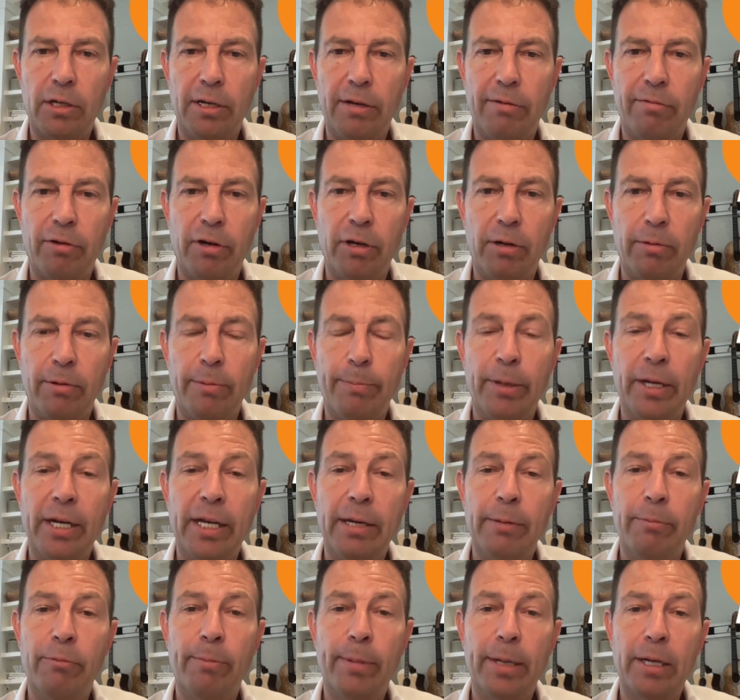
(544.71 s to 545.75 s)
different. But
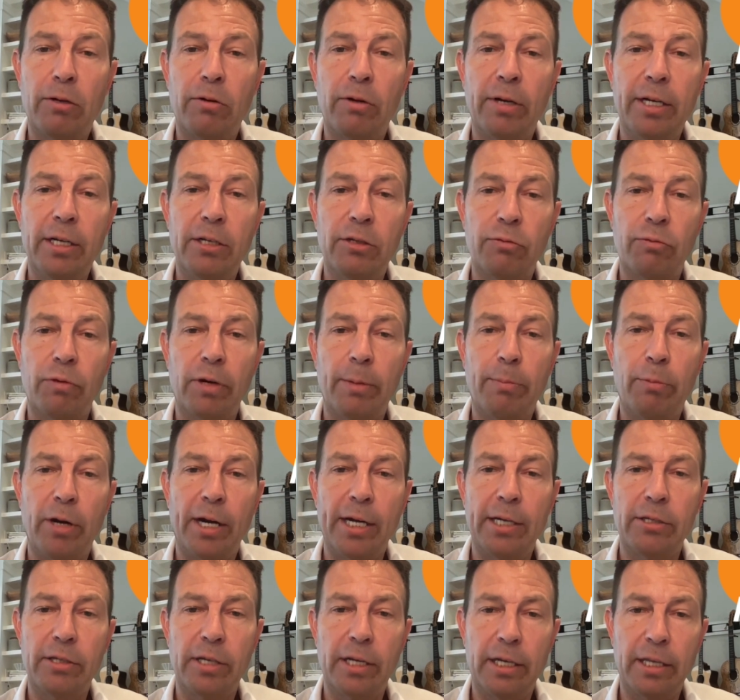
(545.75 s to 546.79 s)
if Bitcoin is
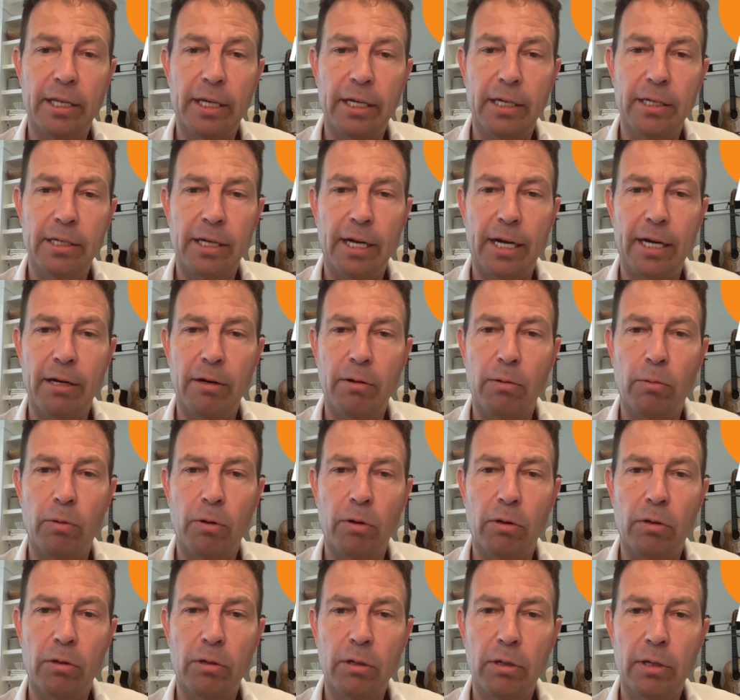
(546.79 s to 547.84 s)
repricing the entire
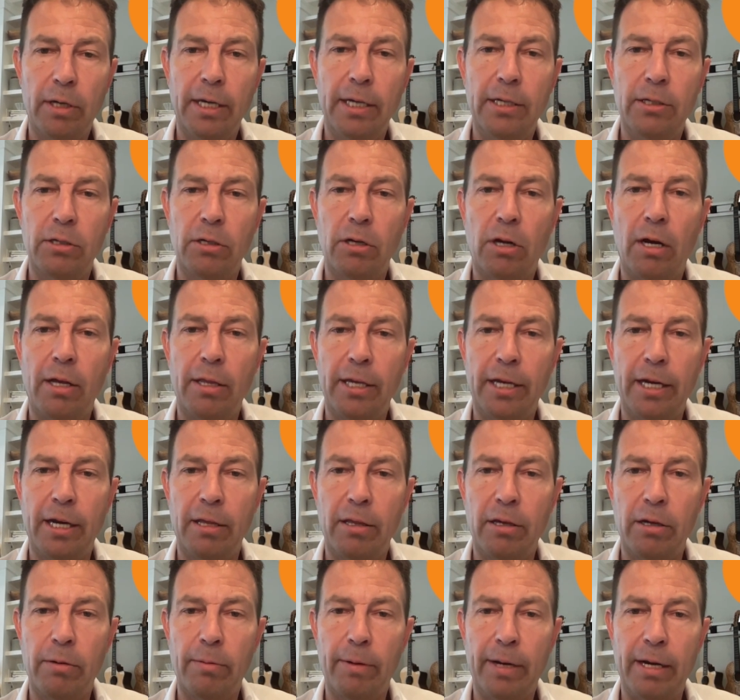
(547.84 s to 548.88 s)
world, it's not the
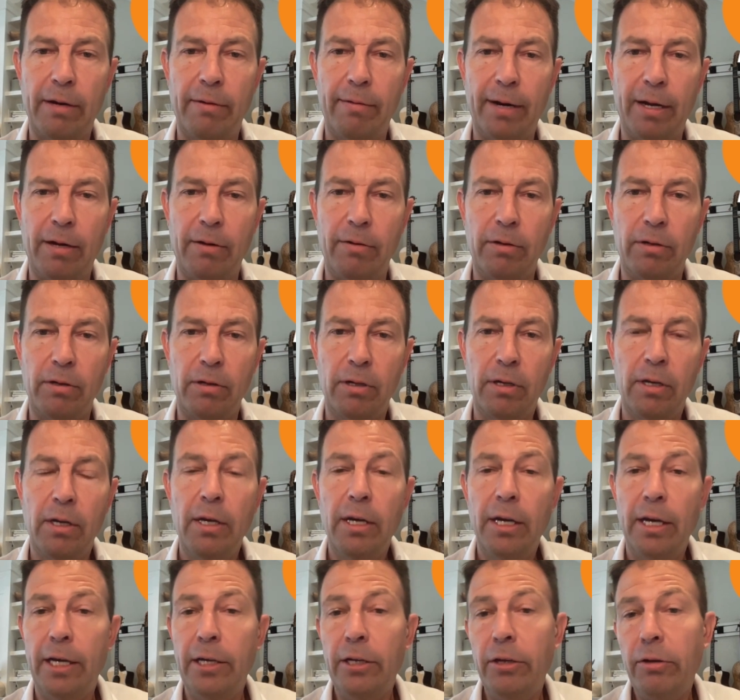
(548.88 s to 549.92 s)
other way around.
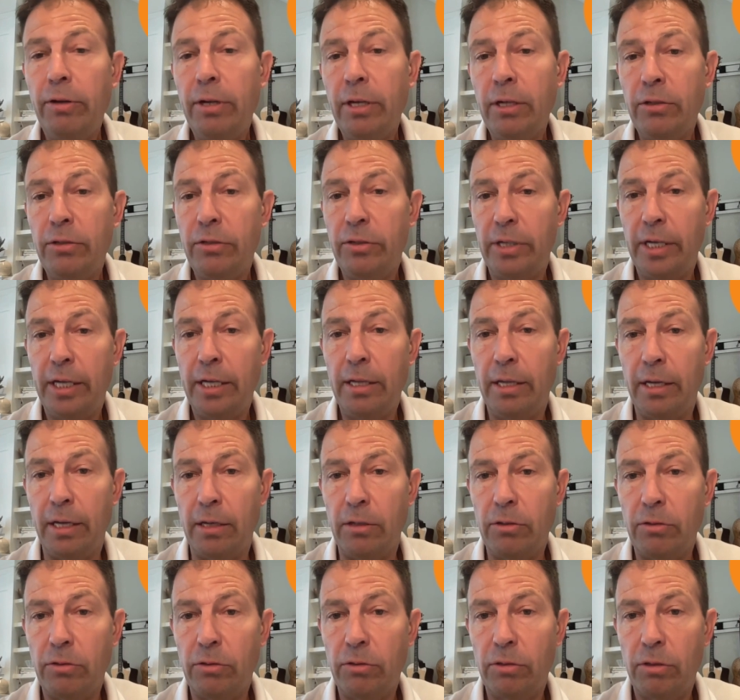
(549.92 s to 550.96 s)
And you can see
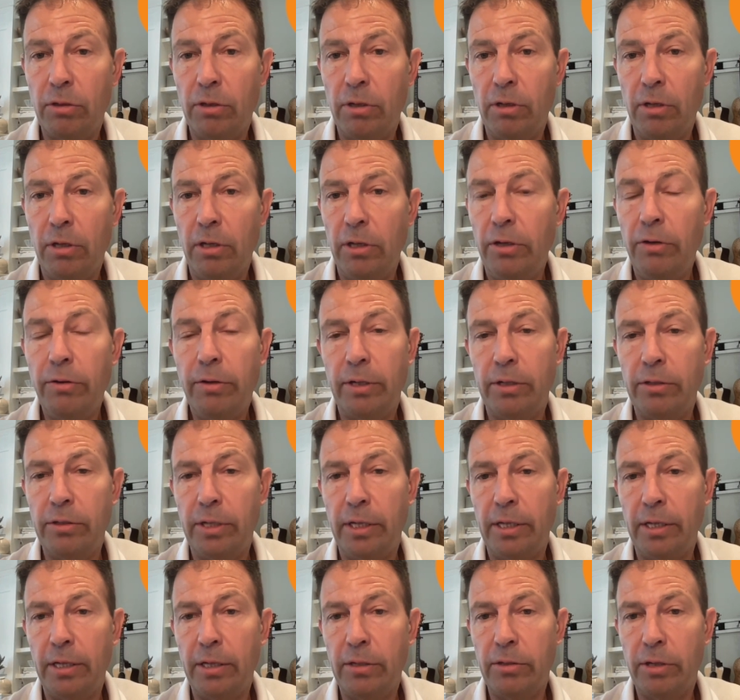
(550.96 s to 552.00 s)
this. You can
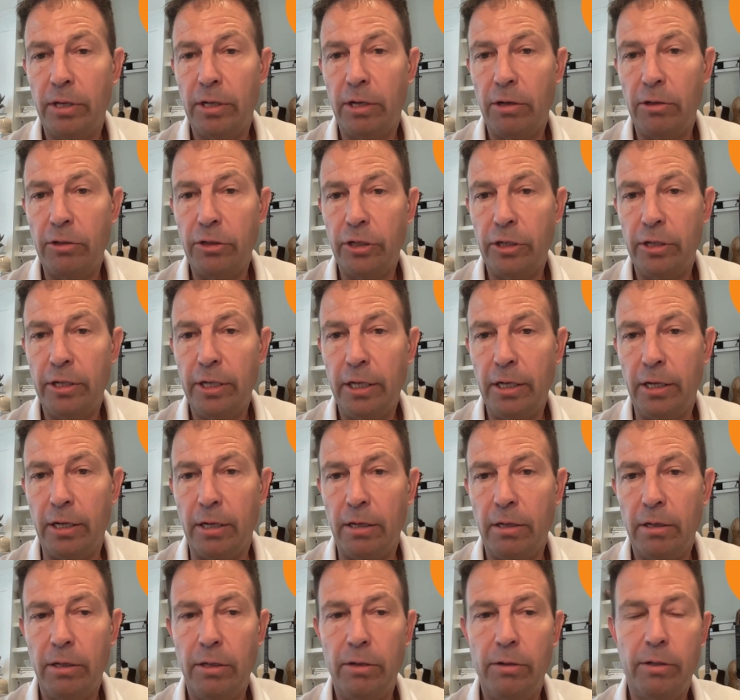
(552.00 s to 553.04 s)
see this in Argentina.
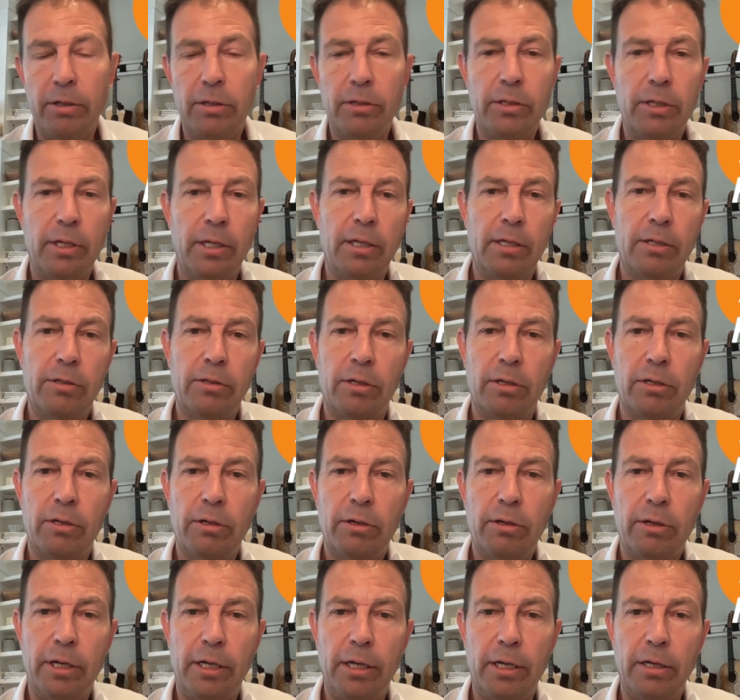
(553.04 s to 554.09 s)
You can see this in
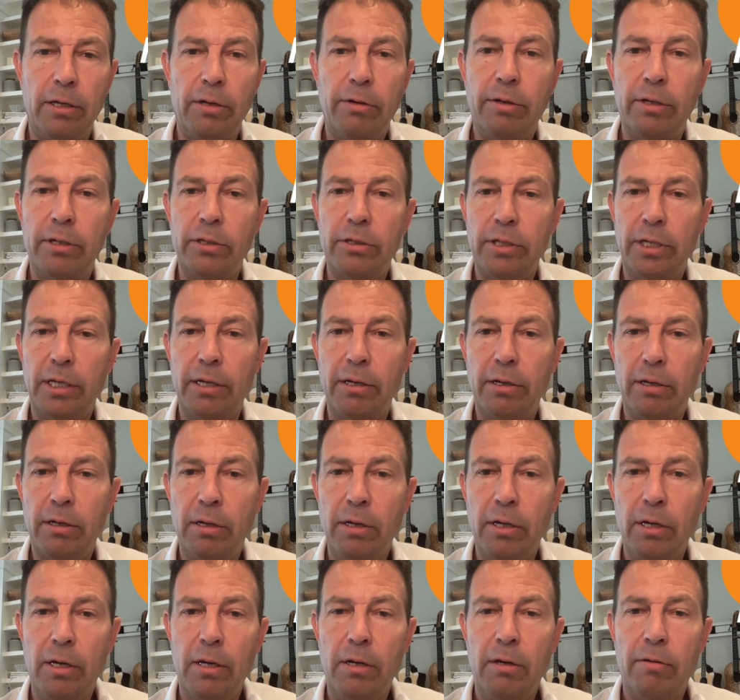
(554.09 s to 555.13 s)
Turkey. You can see it
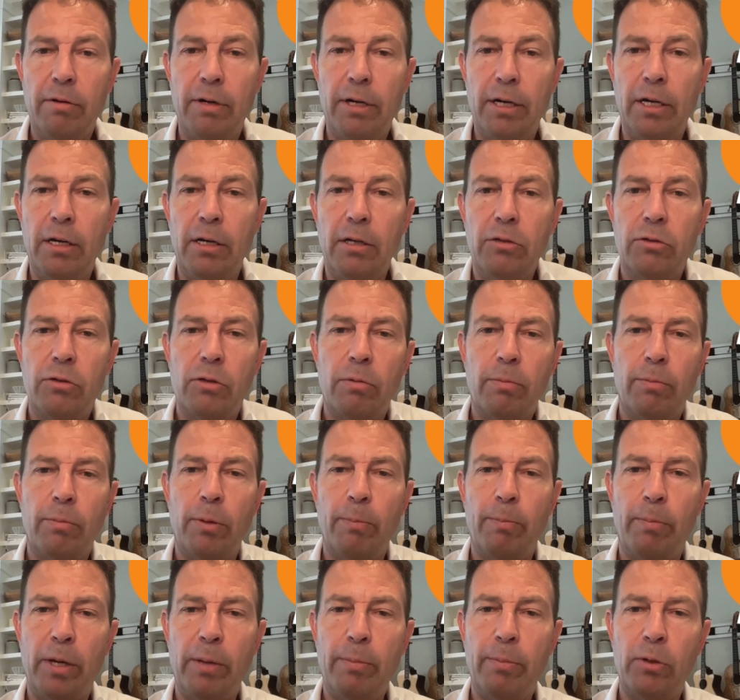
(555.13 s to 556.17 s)
right now. So, but
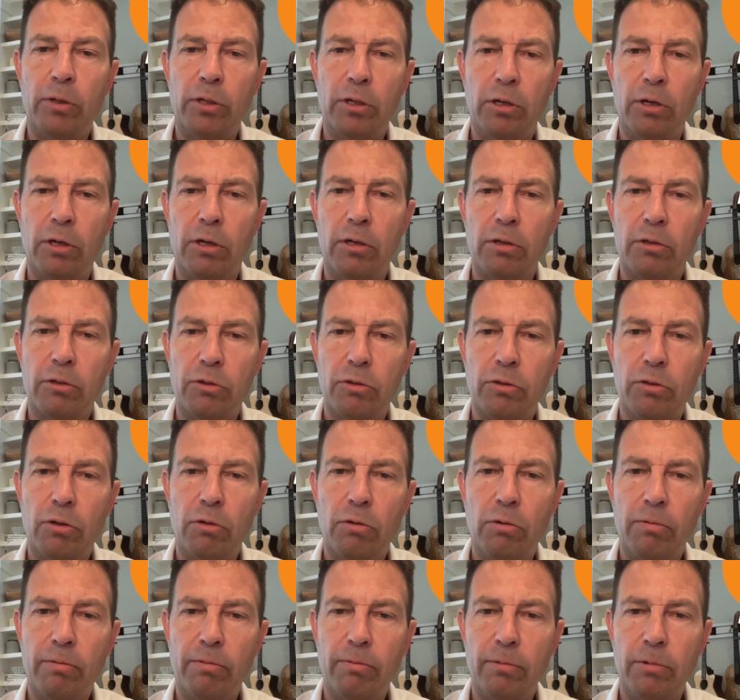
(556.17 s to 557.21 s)
people are
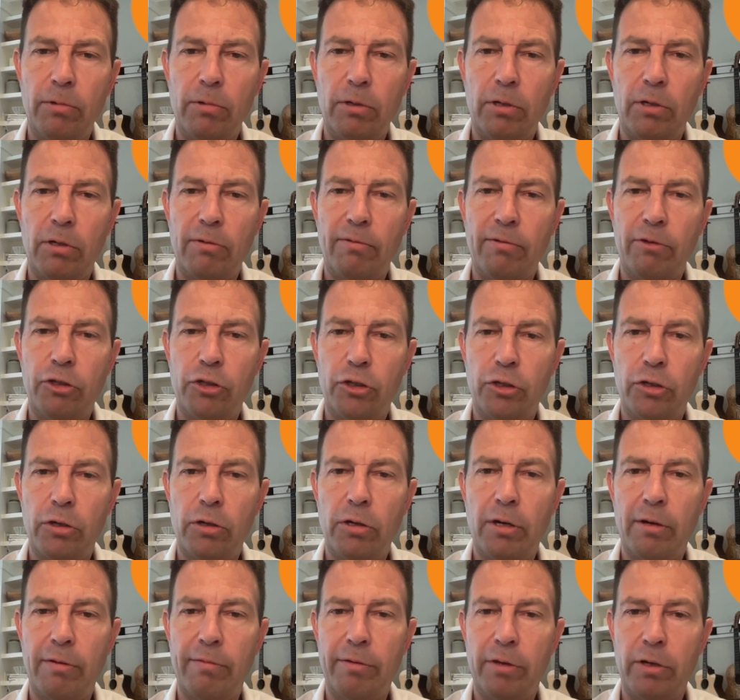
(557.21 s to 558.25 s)
so
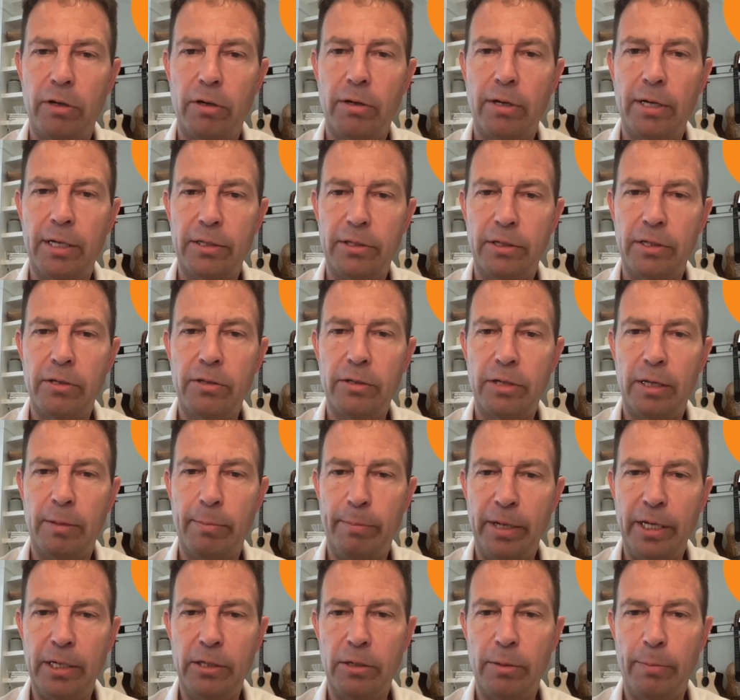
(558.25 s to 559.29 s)
sure of their existing
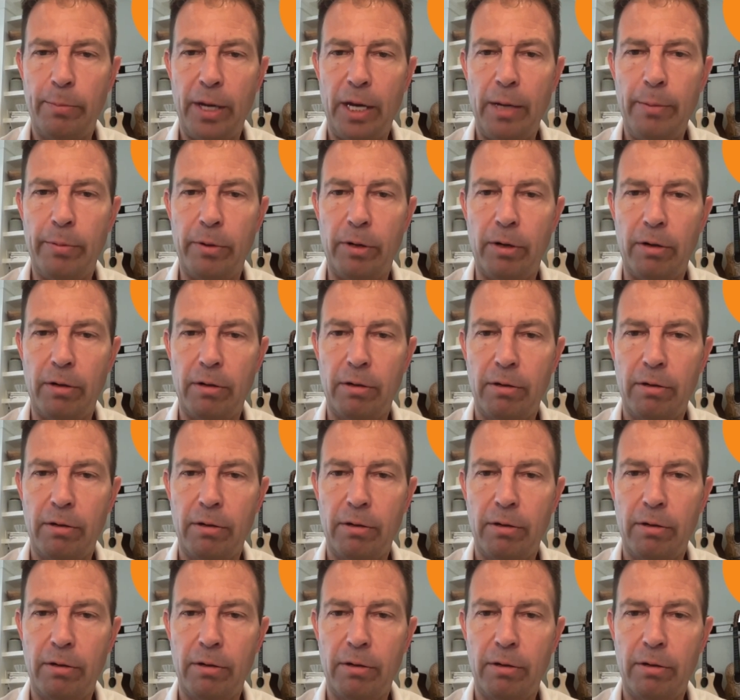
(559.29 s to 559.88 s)
piece of paper